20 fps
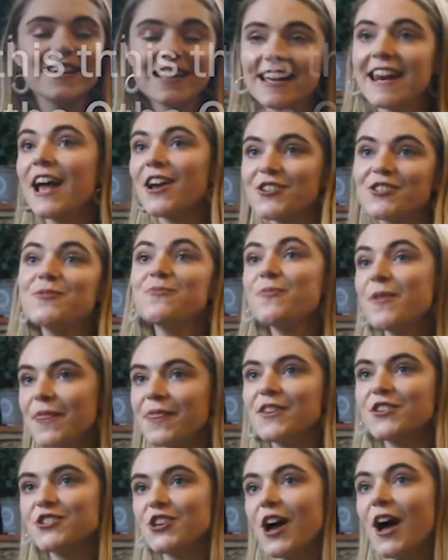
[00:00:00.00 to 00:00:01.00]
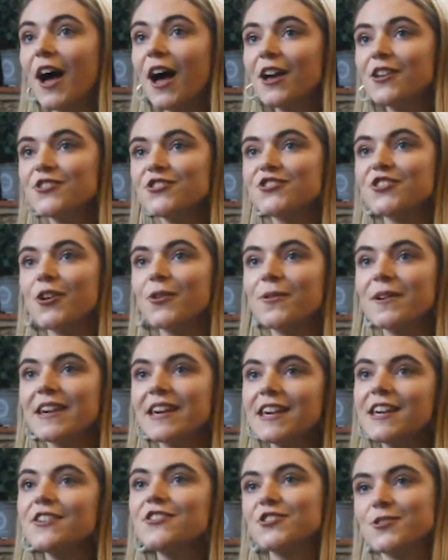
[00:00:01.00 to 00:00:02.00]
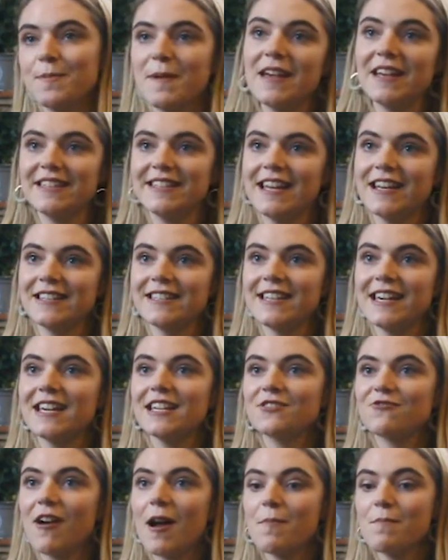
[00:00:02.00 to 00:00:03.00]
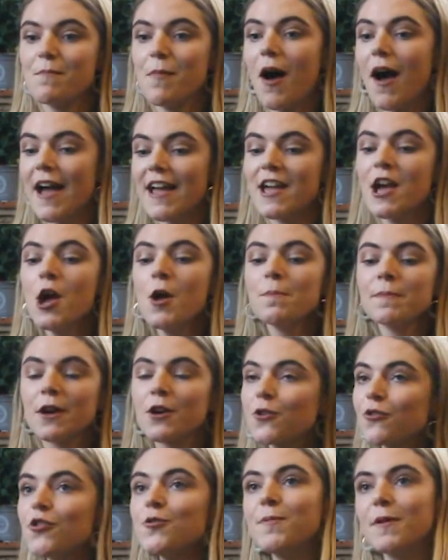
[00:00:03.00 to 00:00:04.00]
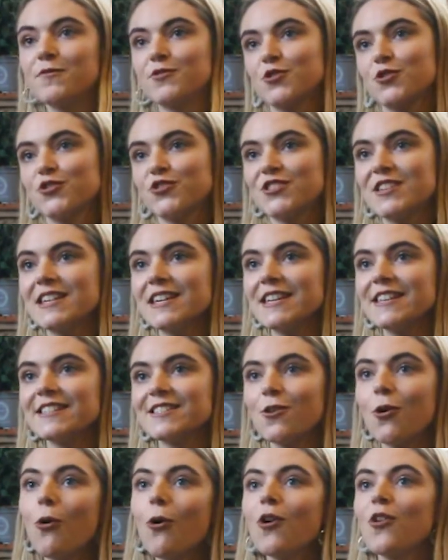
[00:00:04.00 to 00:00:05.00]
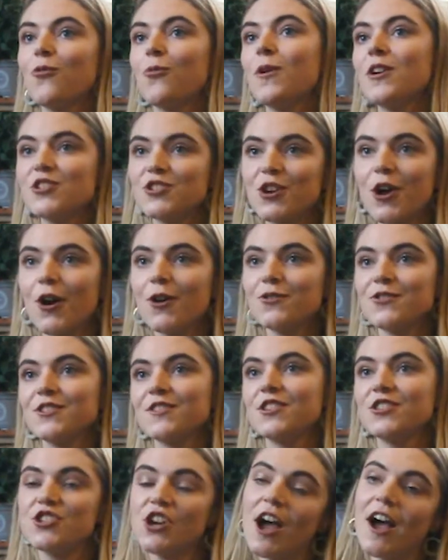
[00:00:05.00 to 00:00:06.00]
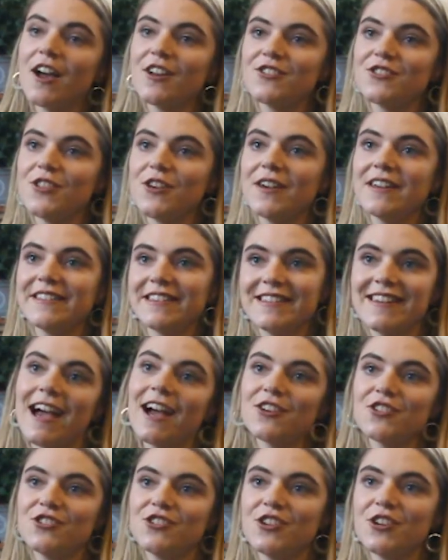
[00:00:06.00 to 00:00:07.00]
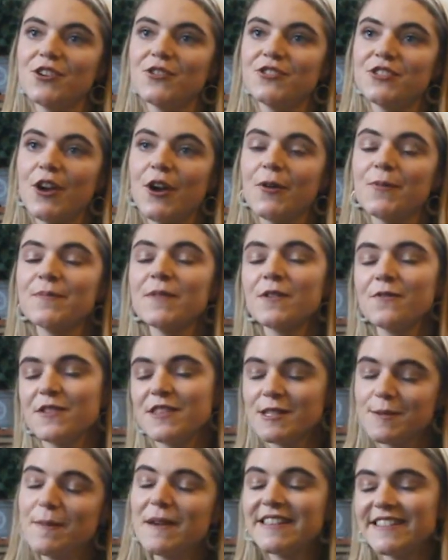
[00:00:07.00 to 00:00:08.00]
connection with the church. So each SPEAR centre is run by a group of trustees, all of which go to the church that it's attached to. So for the SPEAR